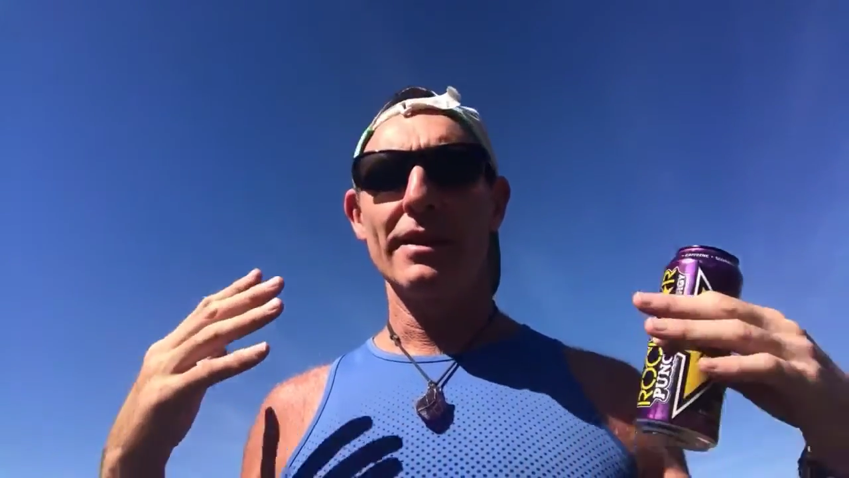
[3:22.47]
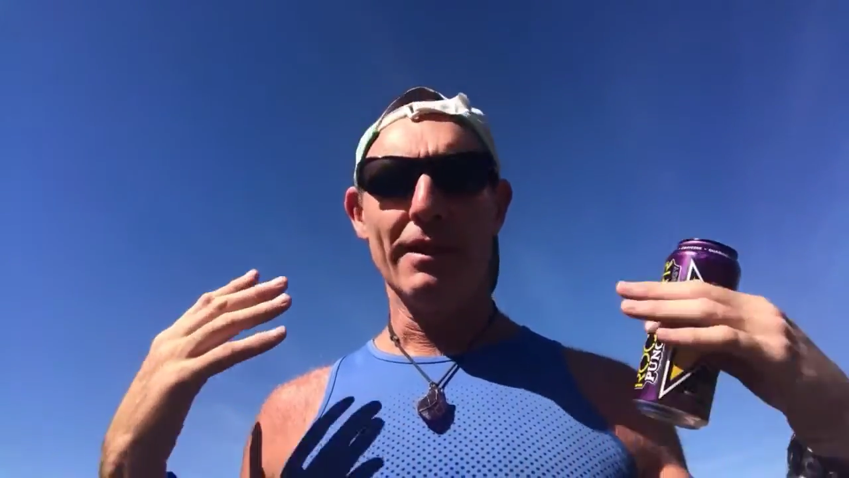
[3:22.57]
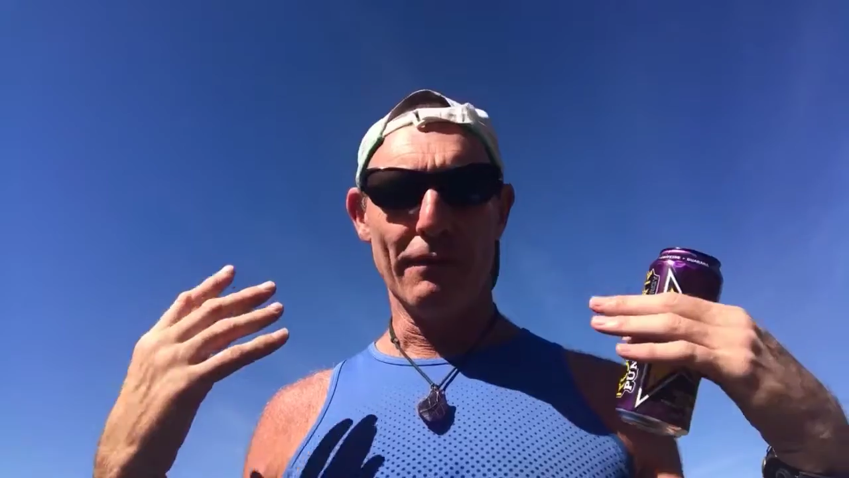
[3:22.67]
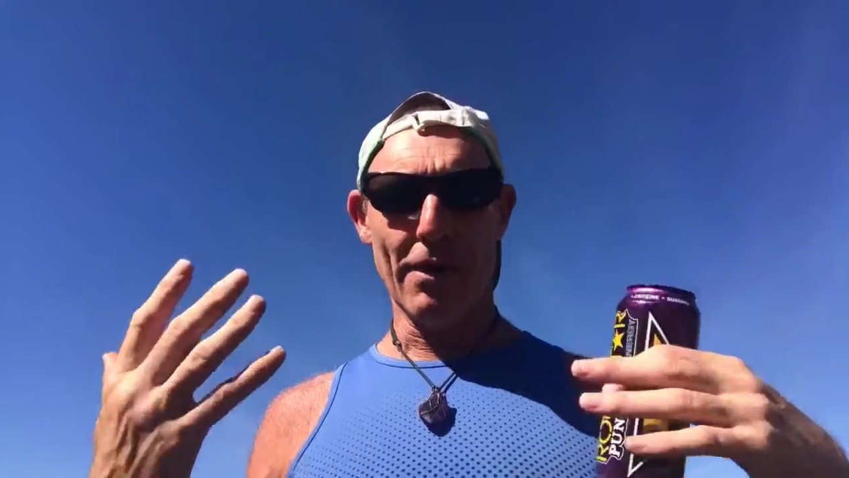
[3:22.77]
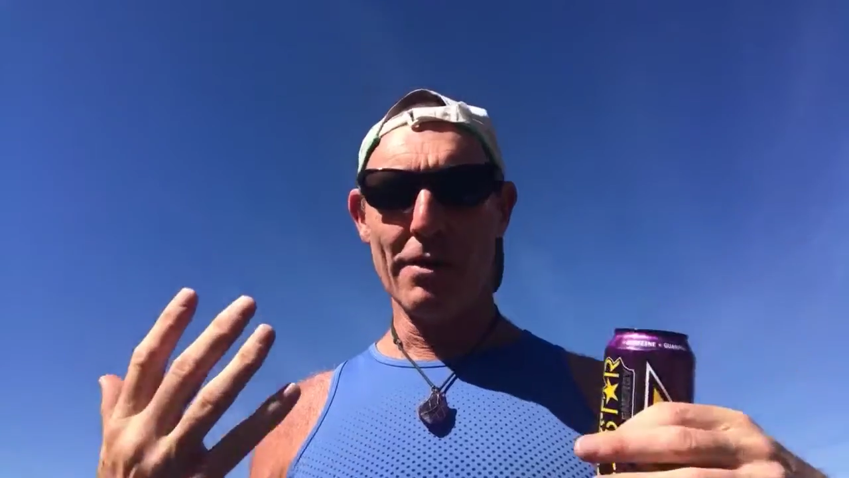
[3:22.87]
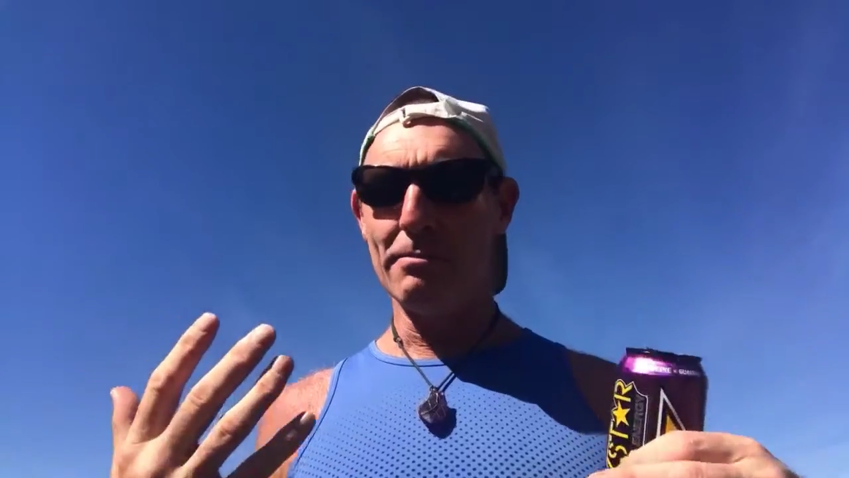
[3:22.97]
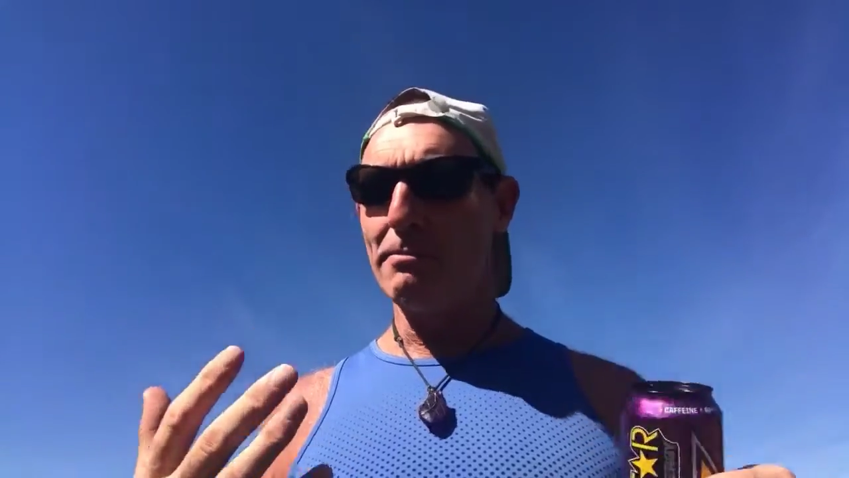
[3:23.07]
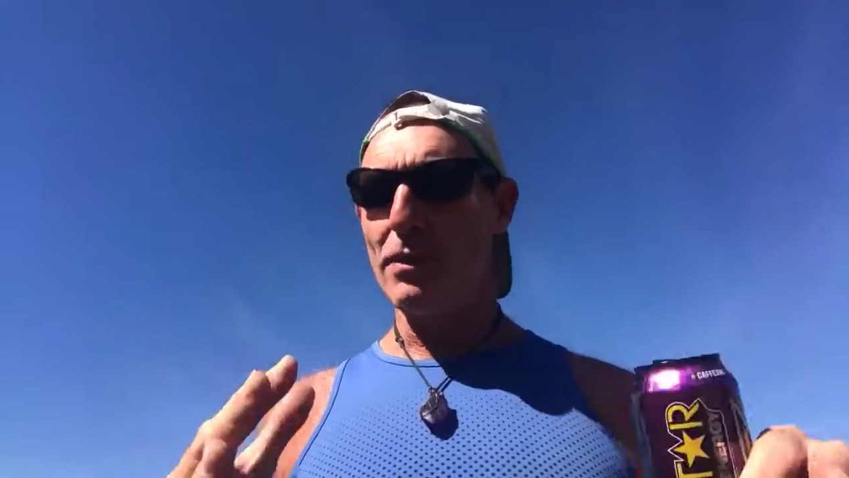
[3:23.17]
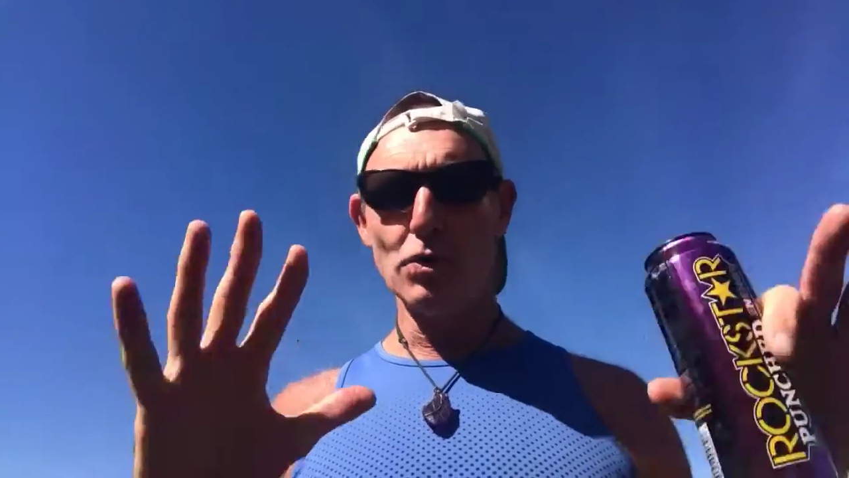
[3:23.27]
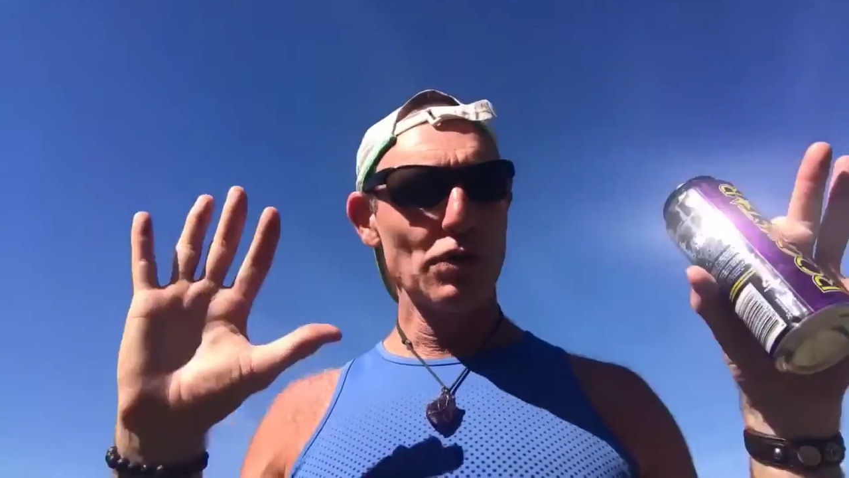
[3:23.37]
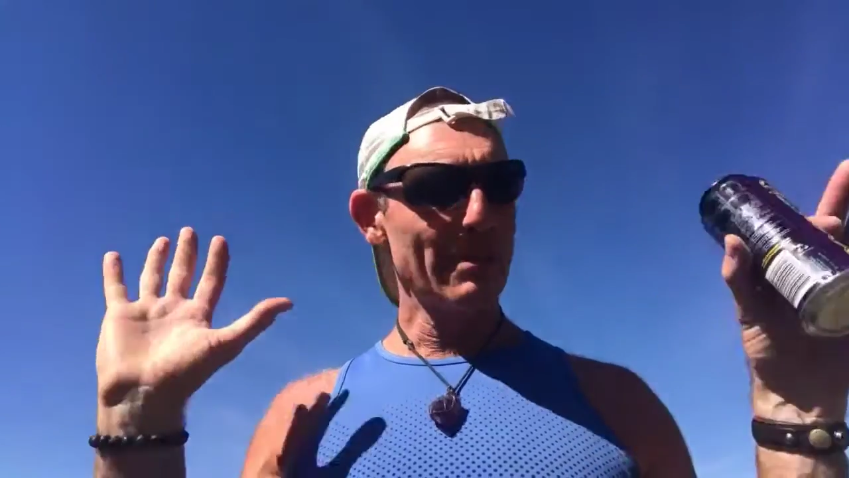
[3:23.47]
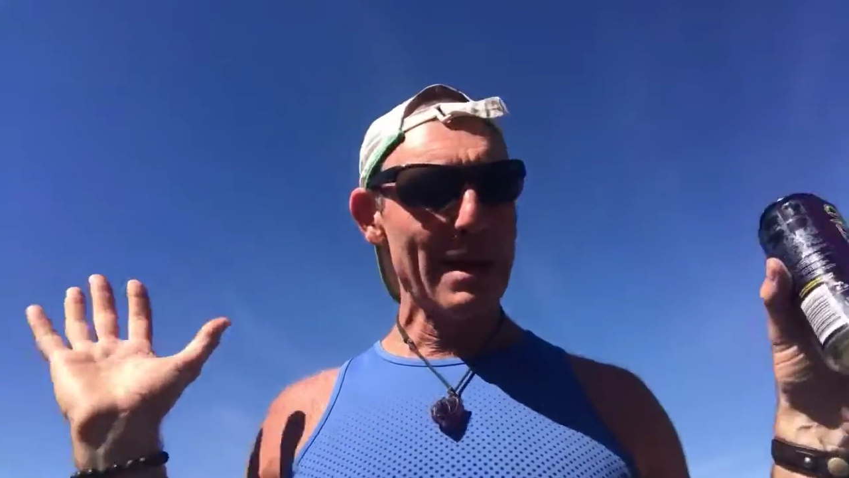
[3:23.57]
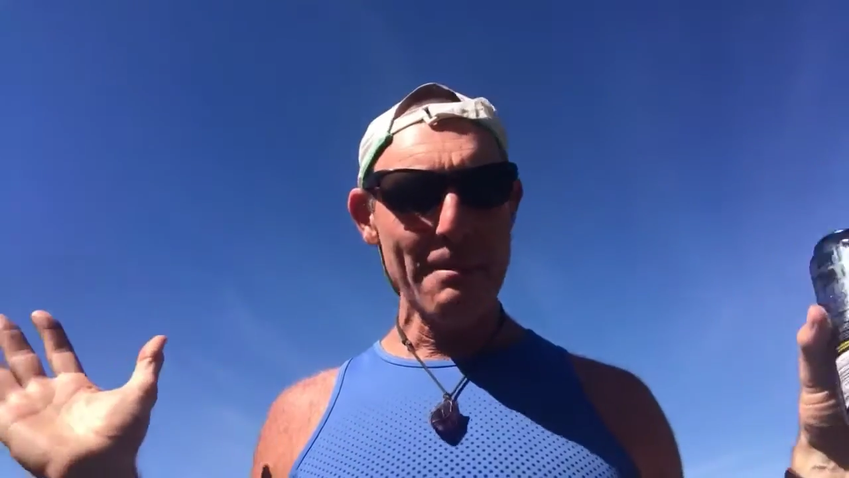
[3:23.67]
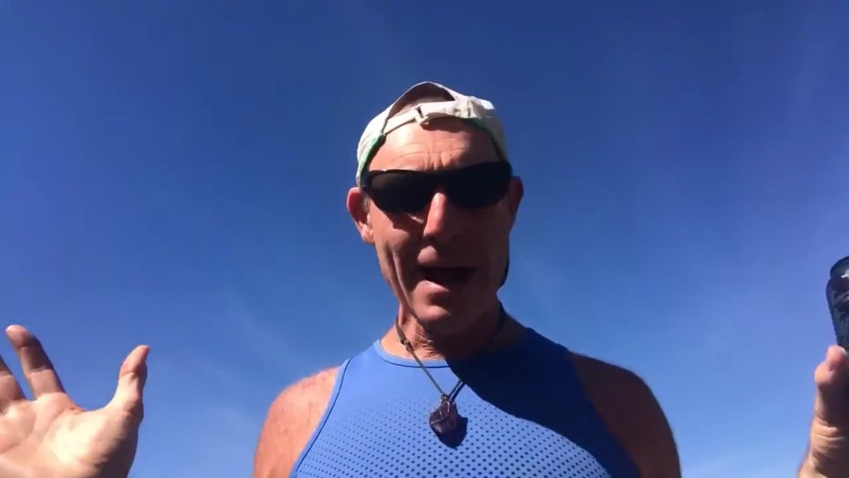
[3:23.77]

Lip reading: it's all about